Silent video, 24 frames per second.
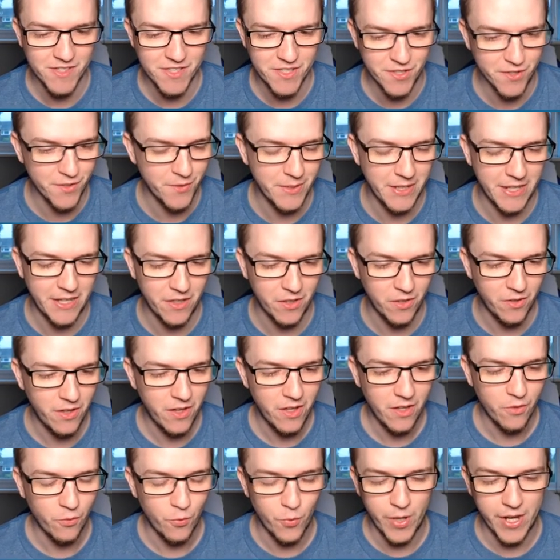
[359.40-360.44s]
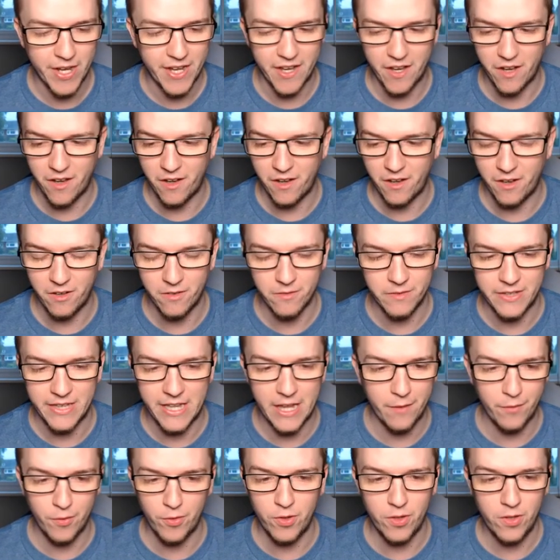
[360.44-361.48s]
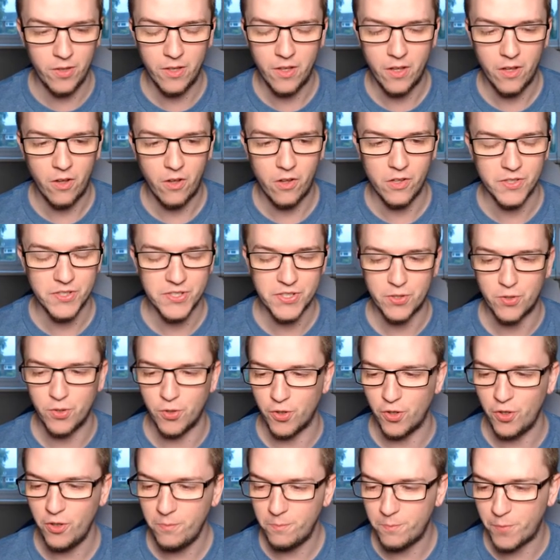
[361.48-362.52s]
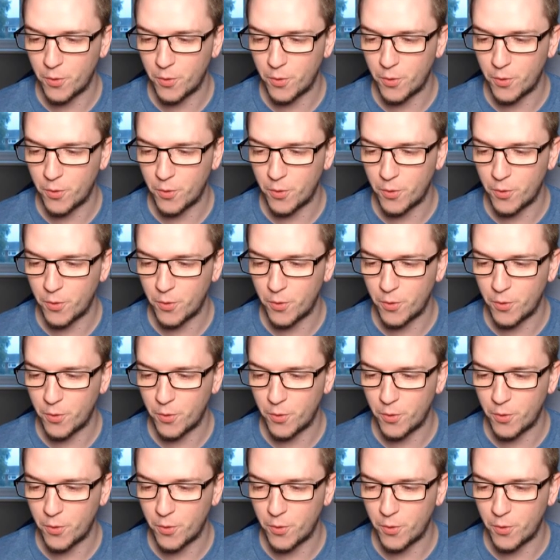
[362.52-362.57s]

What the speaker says: It's 2-0. We are level on score,